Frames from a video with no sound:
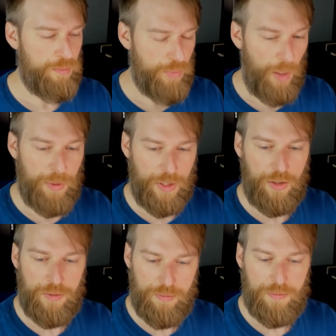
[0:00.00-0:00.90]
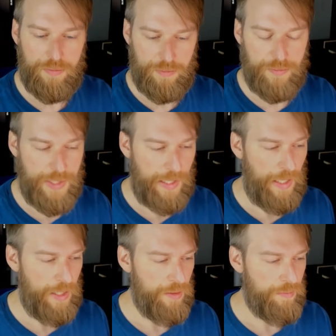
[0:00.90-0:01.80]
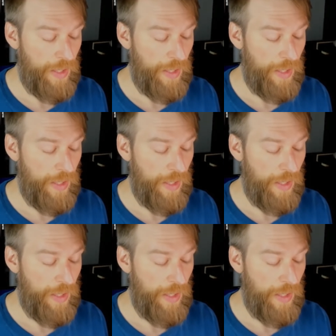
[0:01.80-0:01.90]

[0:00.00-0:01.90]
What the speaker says: probably a good decade.